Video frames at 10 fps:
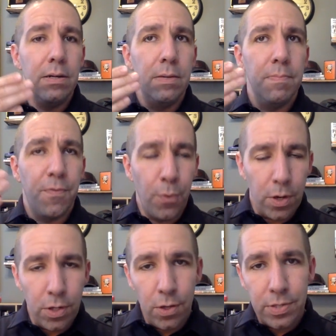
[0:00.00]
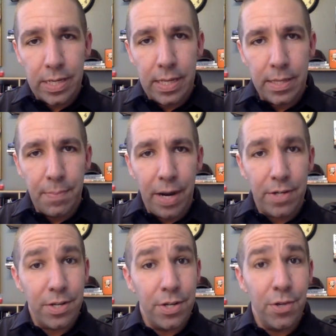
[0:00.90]
Before closing, the buyer's
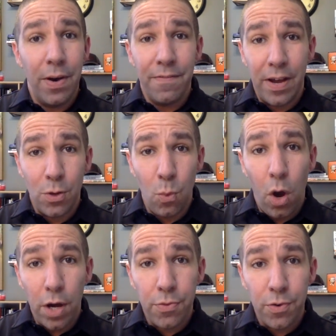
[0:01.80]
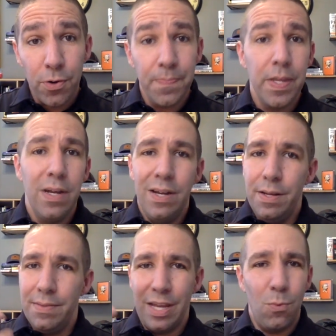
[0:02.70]
going to do a final walkthrough,
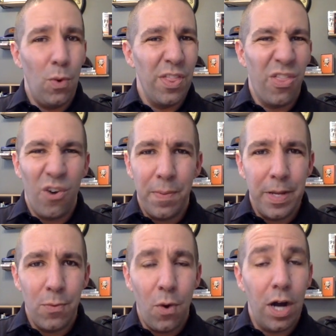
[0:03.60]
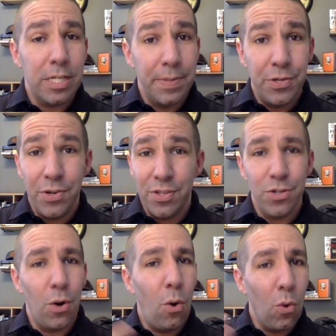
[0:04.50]
like 1 30-minute walk to be sure there's
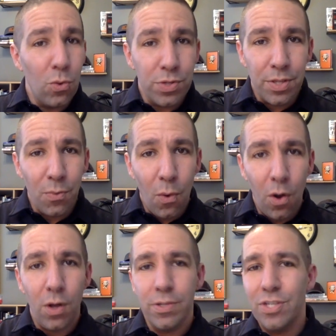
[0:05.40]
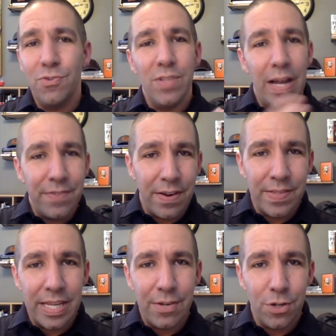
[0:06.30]
no holes in the walls. You left
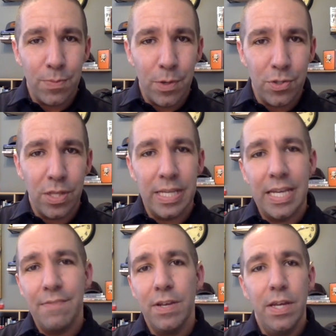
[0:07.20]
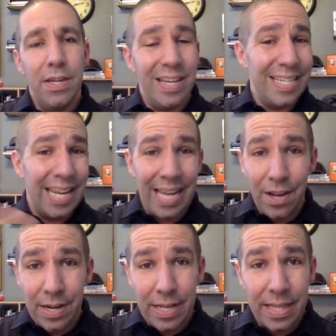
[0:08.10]
everything you were supposed to leave. You didn't take out
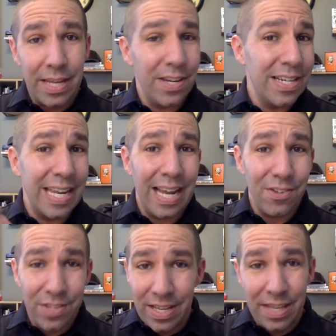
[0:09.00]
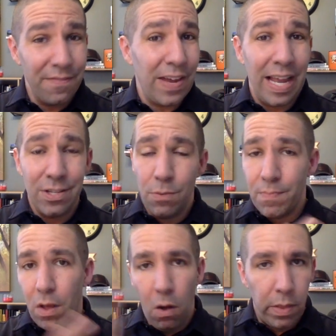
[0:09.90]
anything. You didn't take out ceiling fans,
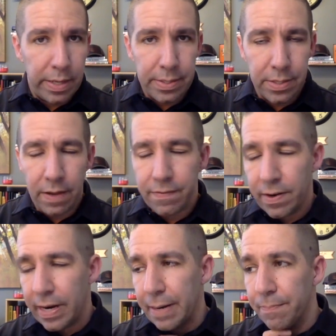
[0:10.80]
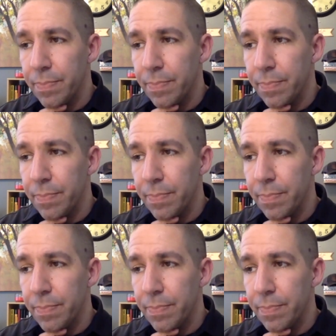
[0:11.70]
all that good stuff, right?